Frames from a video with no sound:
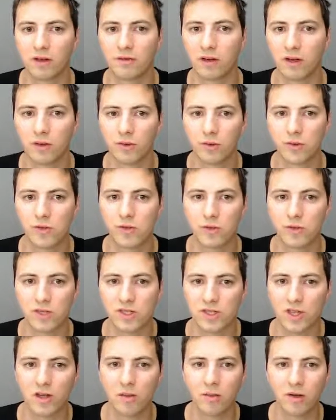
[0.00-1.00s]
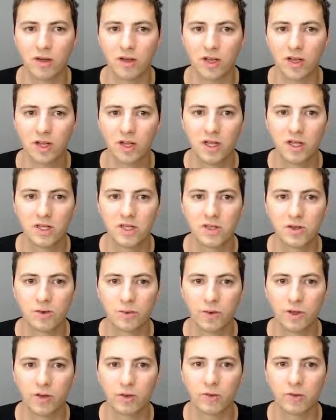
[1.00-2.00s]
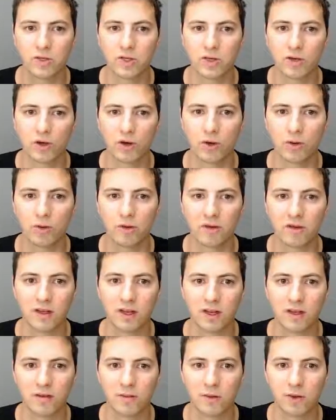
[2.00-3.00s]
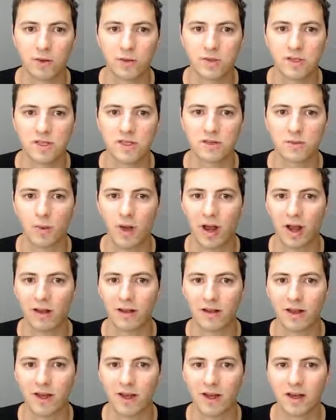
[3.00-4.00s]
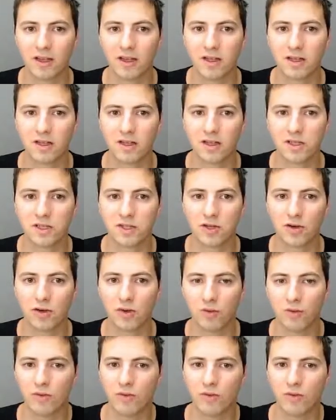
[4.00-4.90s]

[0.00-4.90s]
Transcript: values to this table. So we use node, then we use this wildcard. So